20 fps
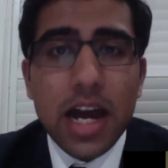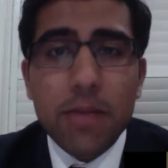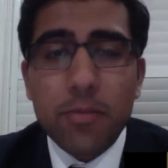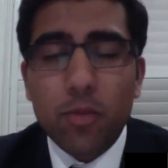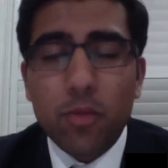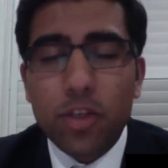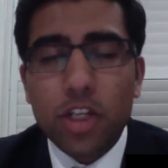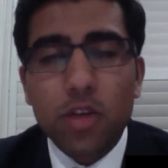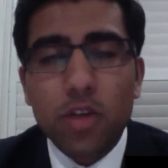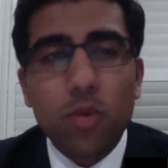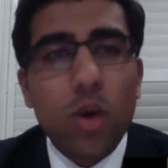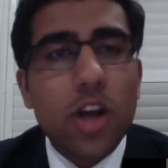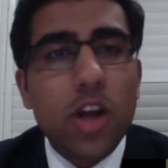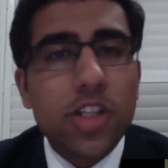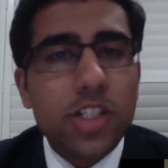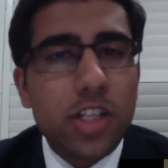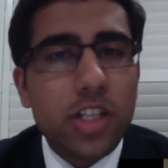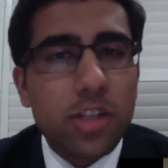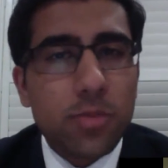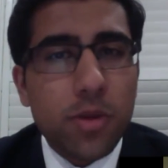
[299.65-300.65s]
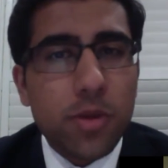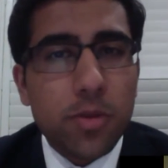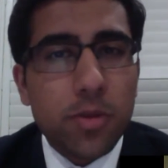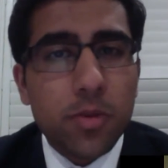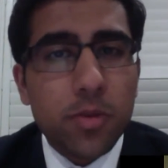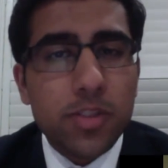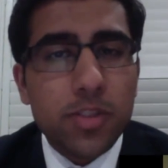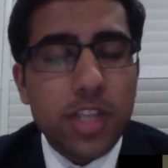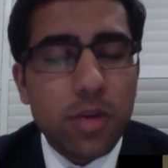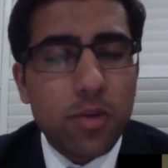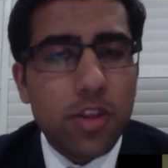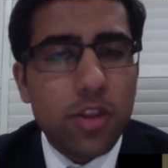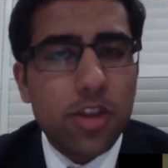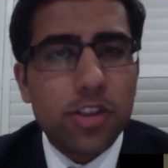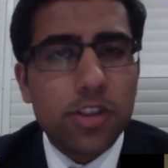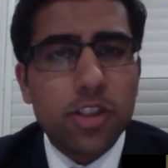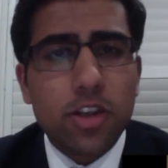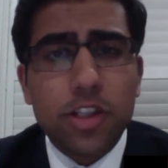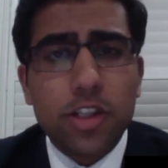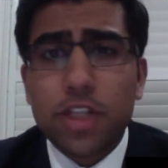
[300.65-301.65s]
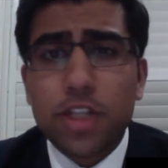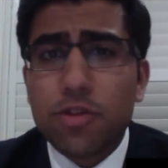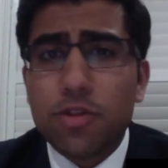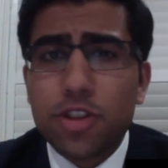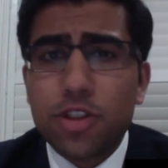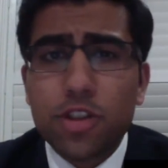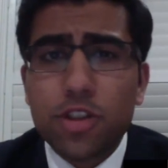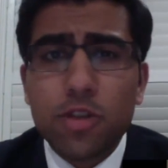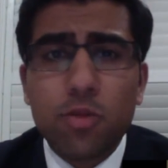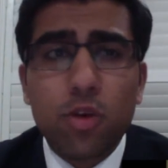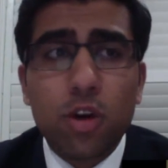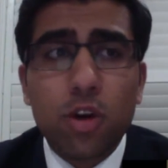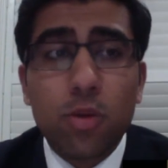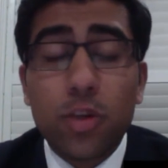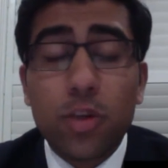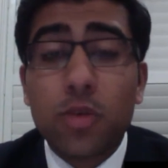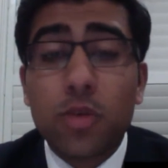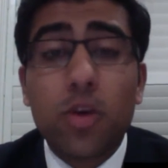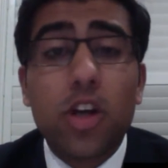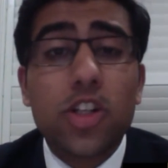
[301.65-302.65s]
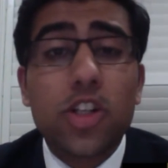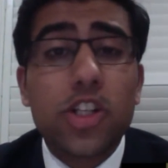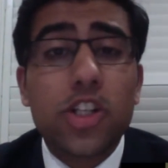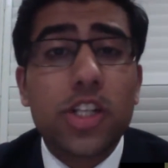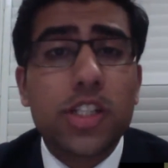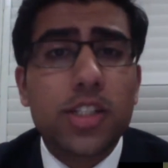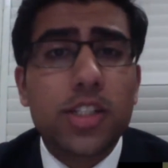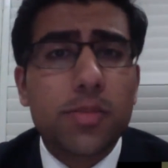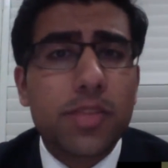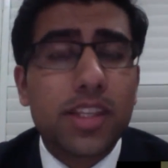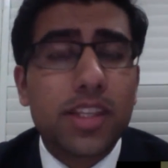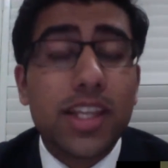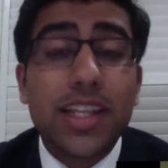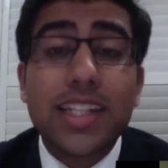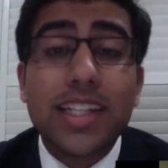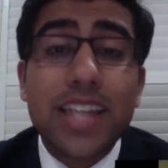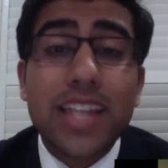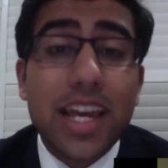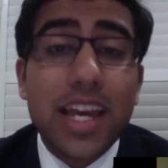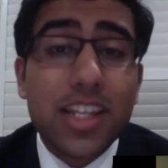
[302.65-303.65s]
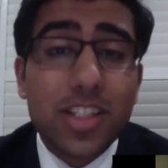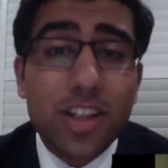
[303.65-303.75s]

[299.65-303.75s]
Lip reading: When you're watching other people present, whether it's on YouTube or when you're watching something like a TED